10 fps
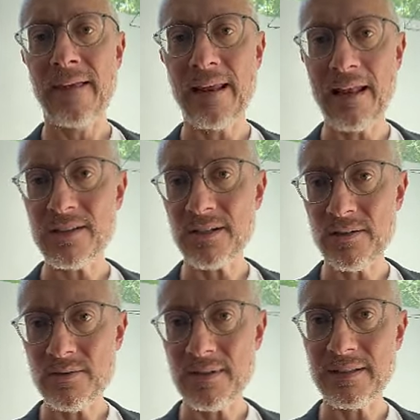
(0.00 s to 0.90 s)
Elijah
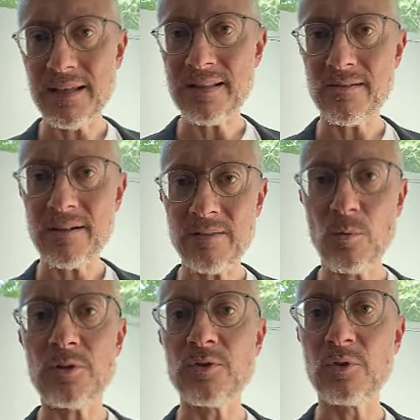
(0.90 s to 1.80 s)
goes to the desert and
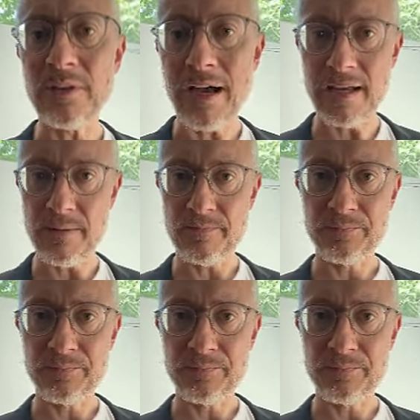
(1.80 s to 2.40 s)
wants to die